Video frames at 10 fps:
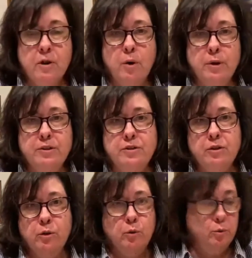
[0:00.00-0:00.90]
going
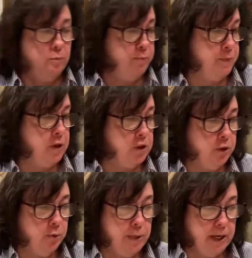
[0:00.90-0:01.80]
to
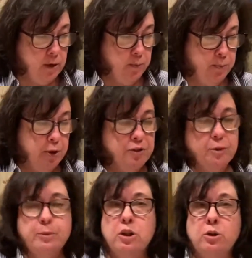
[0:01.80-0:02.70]
put
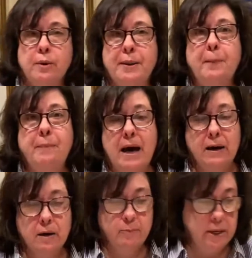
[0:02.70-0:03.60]
some glue on the
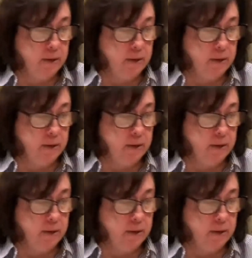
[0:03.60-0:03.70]
back of my